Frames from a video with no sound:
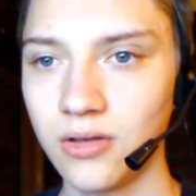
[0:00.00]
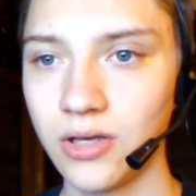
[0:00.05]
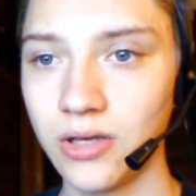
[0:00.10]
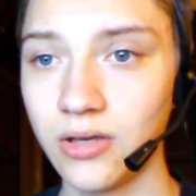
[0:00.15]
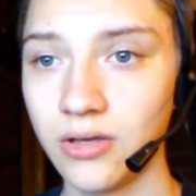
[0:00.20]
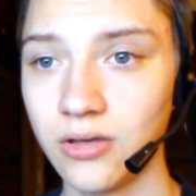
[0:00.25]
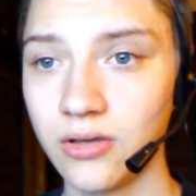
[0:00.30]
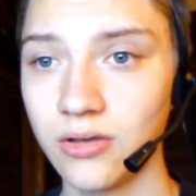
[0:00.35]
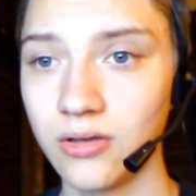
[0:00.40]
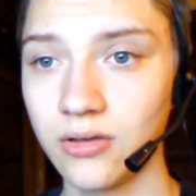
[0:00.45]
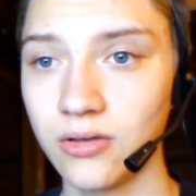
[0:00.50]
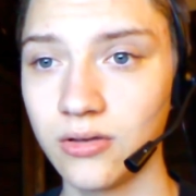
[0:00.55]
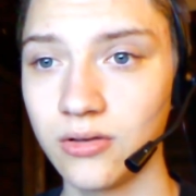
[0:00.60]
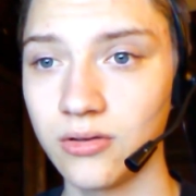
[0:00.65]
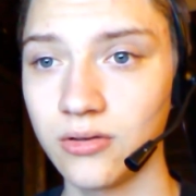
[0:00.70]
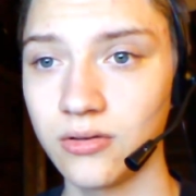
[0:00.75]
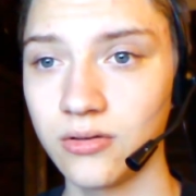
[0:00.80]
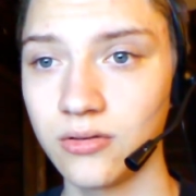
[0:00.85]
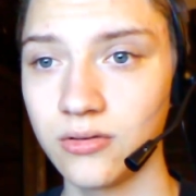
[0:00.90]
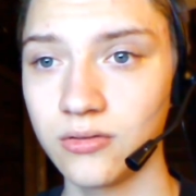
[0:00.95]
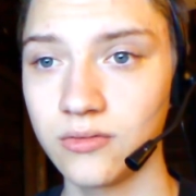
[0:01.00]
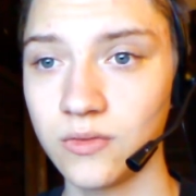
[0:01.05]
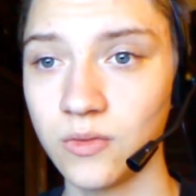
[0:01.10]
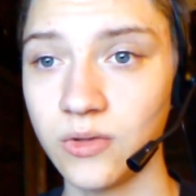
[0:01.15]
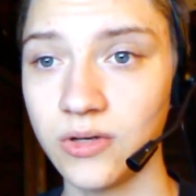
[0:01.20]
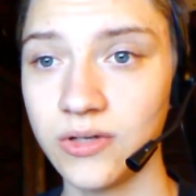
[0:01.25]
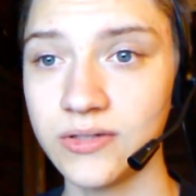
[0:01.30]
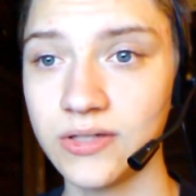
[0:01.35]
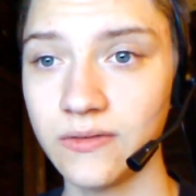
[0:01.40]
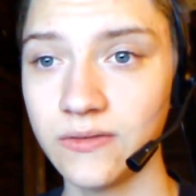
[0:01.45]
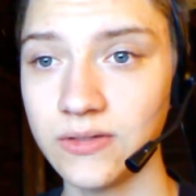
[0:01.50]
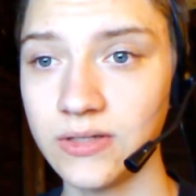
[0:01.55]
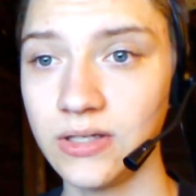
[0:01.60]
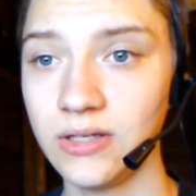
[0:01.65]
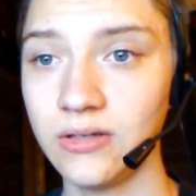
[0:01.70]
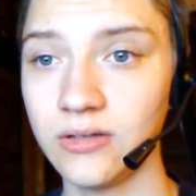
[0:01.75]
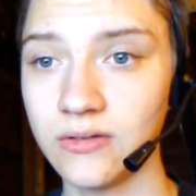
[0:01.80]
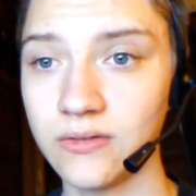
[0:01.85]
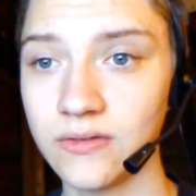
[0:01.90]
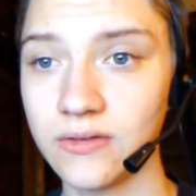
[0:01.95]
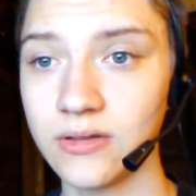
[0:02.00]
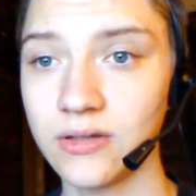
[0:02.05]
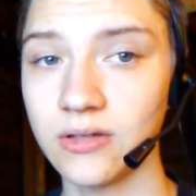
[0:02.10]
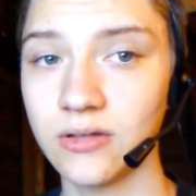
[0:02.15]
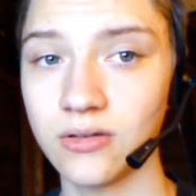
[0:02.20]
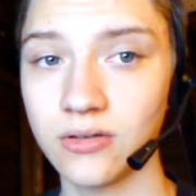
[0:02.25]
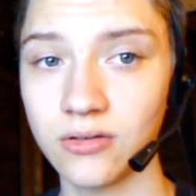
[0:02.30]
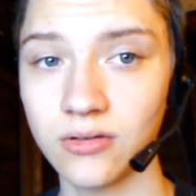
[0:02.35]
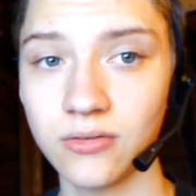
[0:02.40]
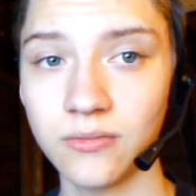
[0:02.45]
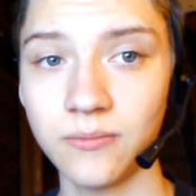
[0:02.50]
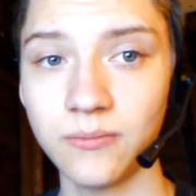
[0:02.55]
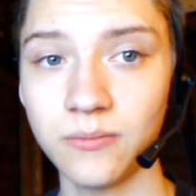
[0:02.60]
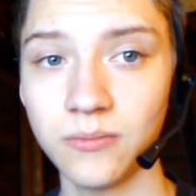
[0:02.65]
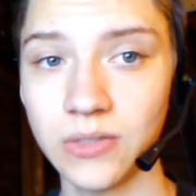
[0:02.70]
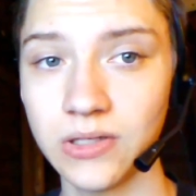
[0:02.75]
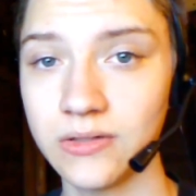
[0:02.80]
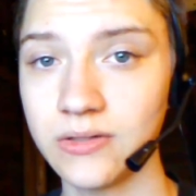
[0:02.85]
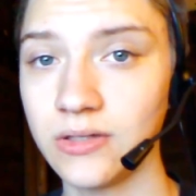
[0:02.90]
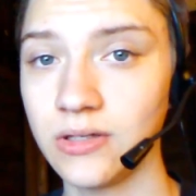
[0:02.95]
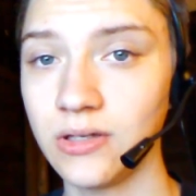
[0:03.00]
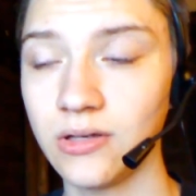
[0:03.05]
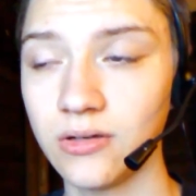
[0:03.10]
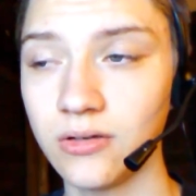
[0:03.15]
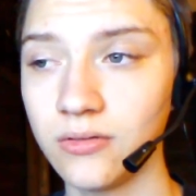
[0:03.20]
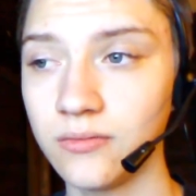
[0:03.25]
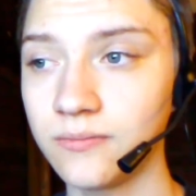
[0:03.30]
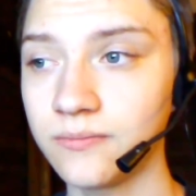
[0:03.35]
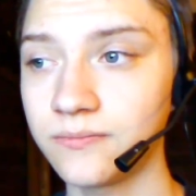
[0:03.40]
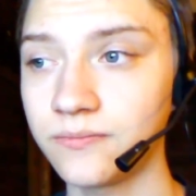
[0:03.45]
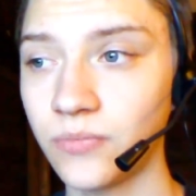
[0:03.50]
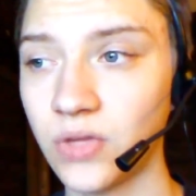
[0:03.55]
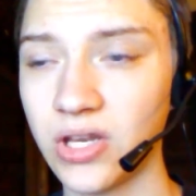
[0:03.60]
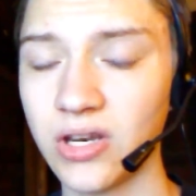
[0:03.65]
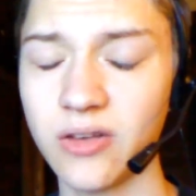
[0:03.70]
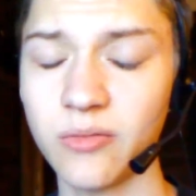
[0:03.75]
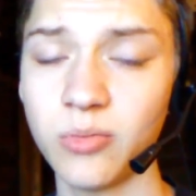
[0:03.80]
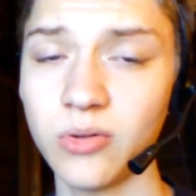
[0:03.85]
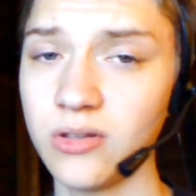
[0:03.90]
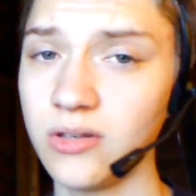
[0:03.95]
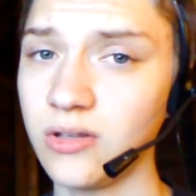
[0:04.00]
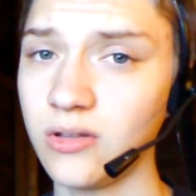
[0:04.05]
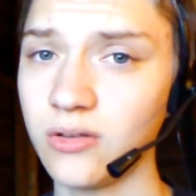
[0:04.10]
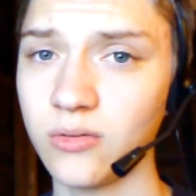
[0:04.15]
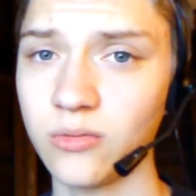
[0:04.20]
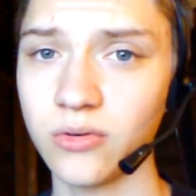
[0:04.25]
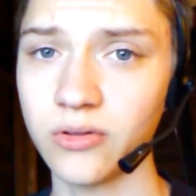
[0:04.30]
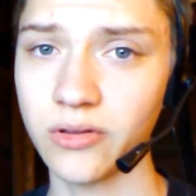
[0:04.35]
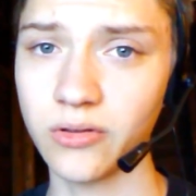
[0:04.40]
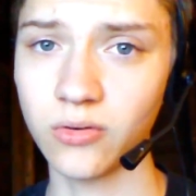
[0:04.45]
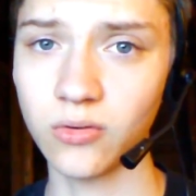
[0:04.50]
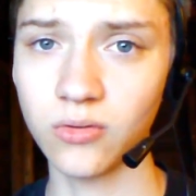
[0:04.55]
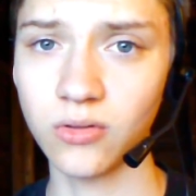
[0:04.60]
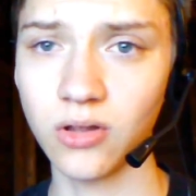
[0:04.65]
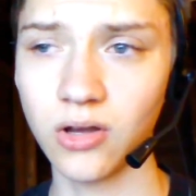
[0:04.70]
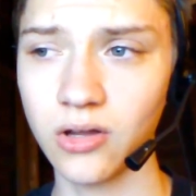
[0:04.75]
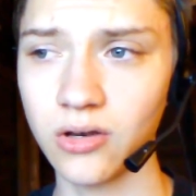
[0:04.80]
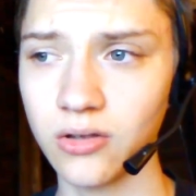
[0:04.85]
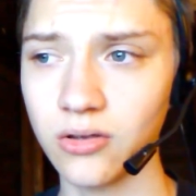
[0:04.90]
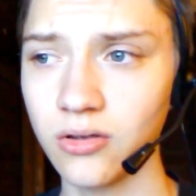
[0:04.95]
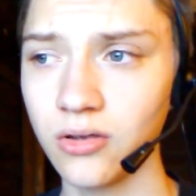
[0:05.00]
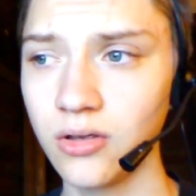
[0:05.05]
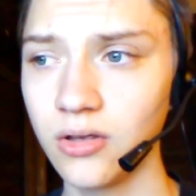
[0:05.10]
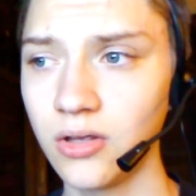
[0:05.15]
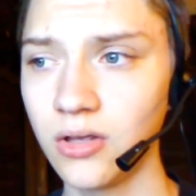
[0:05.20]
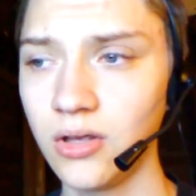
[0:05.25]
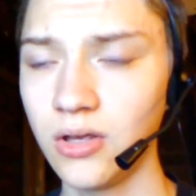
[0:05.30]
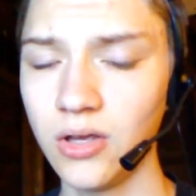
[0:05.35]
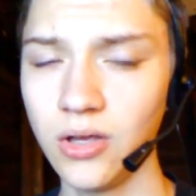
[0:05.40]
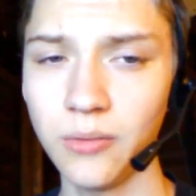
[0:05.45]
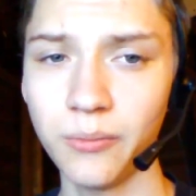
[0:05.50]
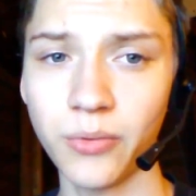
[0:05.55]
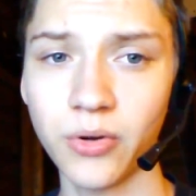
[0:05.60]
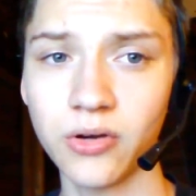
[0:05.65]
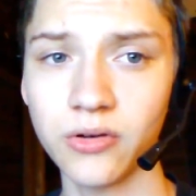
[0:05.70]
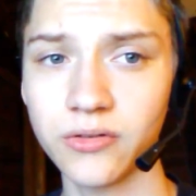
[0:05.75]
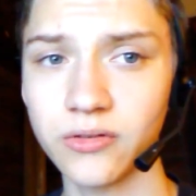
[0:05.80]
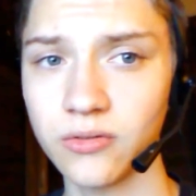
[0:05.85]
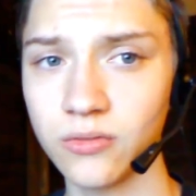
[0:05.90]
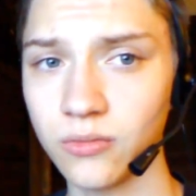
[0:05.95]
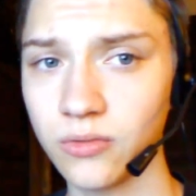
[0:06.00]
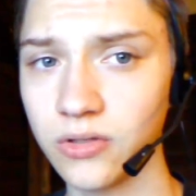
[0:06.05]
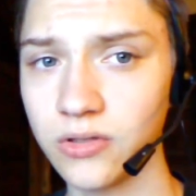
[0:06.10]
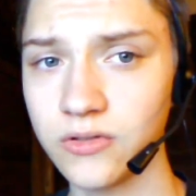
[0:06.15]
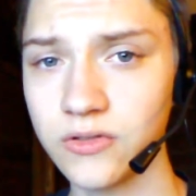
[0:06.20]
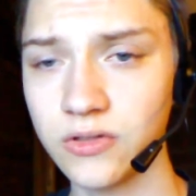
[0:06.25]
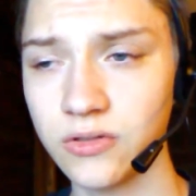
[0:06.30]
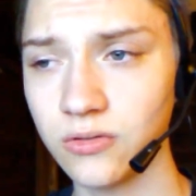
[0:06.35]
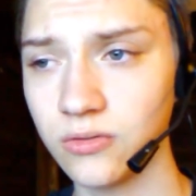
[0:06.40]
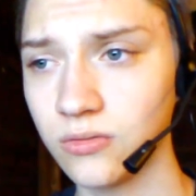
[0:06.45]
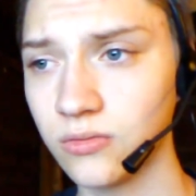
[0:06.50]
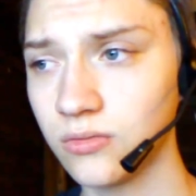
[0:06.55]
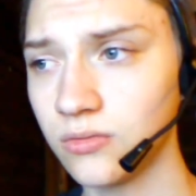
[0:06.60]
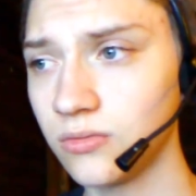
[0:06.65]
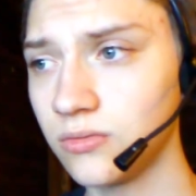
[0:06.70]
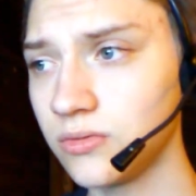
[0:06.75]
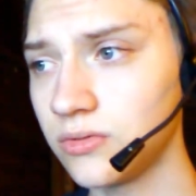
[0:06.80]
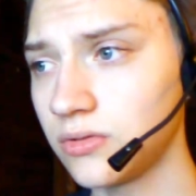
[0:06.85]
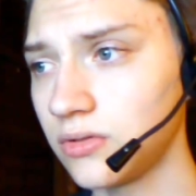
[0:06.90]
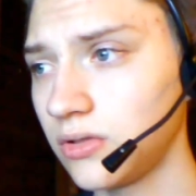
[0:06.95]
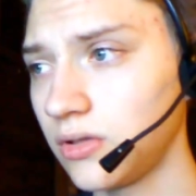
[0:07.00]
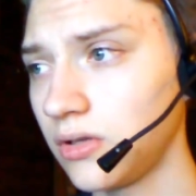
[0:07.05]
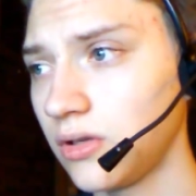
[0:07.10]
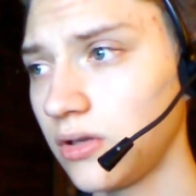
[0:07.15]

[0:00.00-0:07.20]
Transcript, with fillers: 2017 is the busy year, and I've been dealing with a whole lot of personal issues.